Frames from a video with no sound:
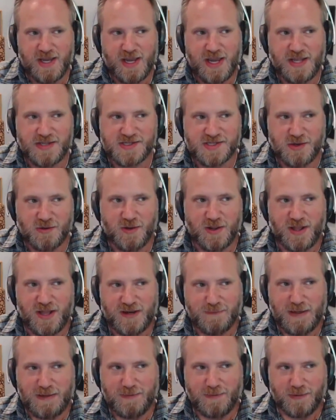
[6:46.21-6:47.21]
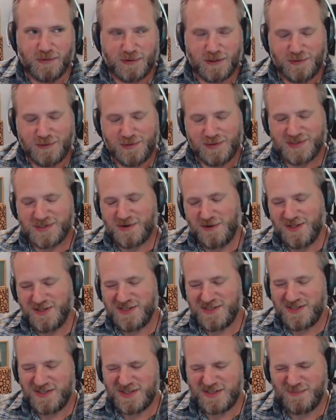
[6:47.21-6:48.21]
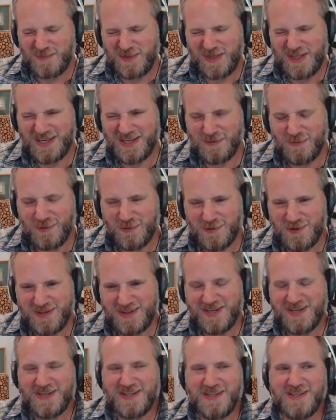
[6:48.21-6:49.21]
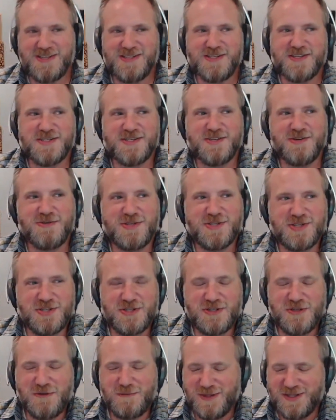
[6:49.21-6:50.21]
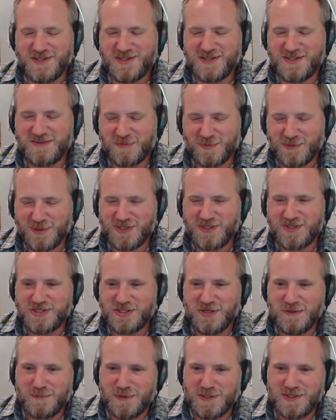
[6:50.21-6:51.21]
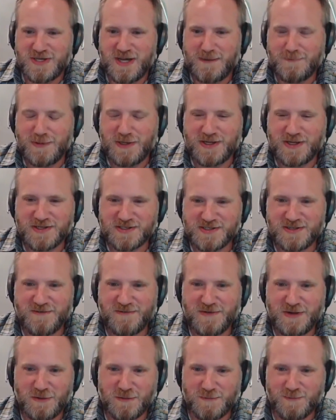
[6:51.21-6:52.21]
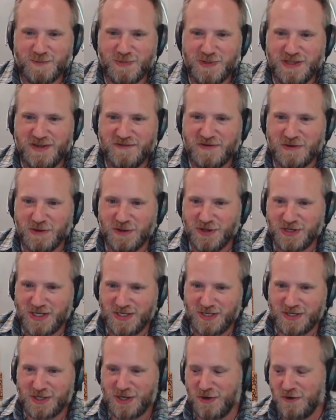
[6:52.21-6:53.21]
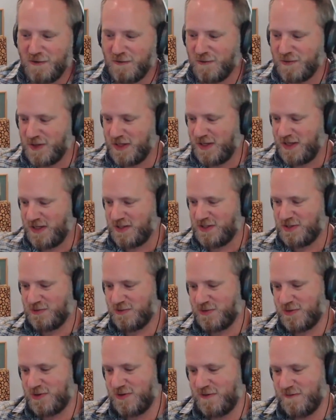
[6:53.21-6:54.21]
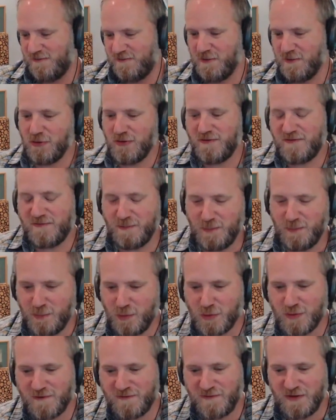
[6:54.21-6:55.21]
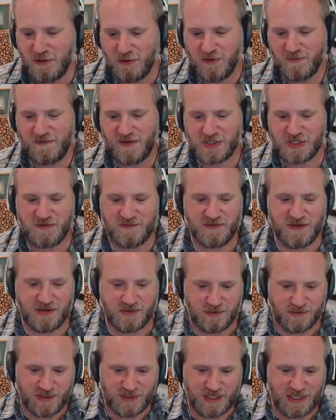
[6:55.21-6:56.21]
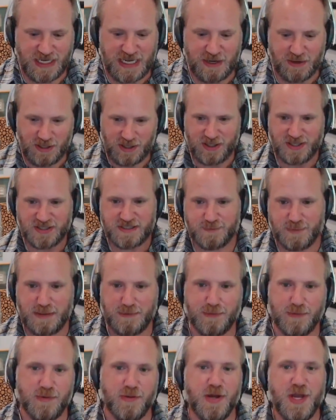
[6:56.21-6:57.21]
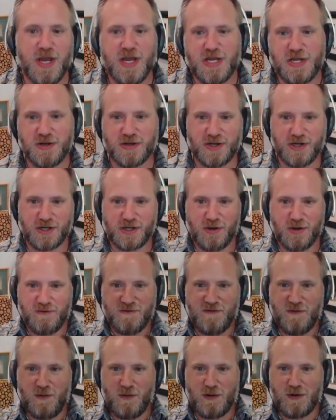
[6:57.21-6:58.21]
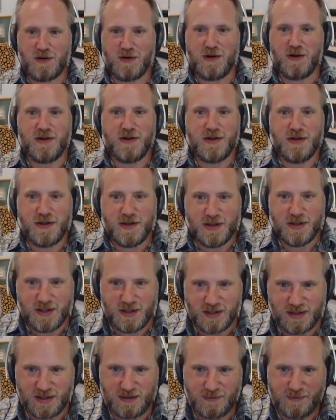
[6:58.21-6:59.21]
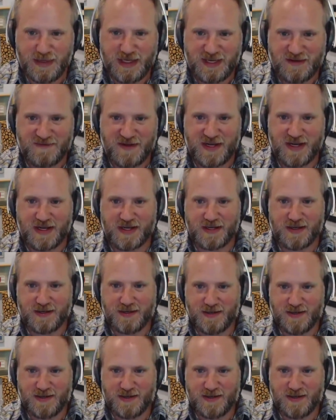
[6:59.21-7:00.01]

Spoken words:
And so a lot of people are going to start listening to this and be like, well, this is so stupid. This is a really stupid topic. Because if you're looking to go into a more fuel efficient vehicle that can carry lots of people, you're going to go for the minivan,